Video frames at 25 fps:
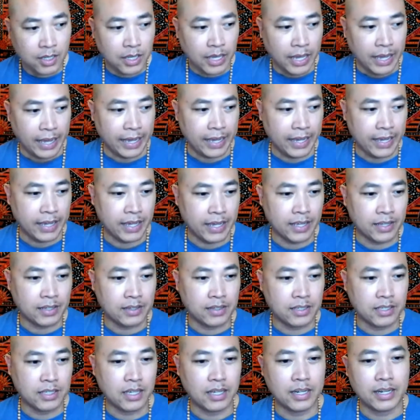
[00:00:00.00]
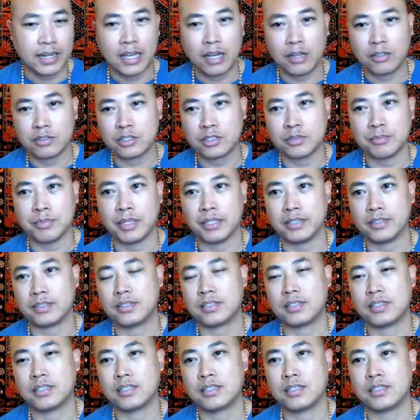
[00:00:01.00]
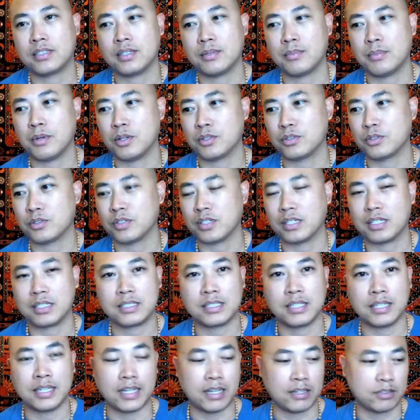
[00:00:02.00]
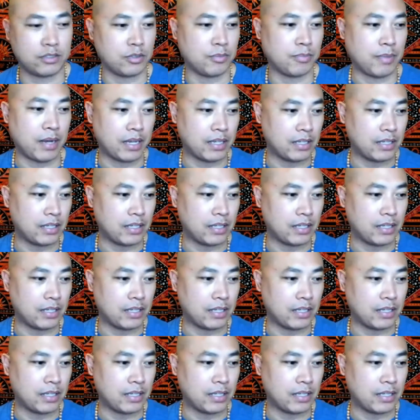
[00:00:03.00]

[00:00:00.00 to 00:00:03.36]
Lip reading: And the announcement I'm also going to send out to my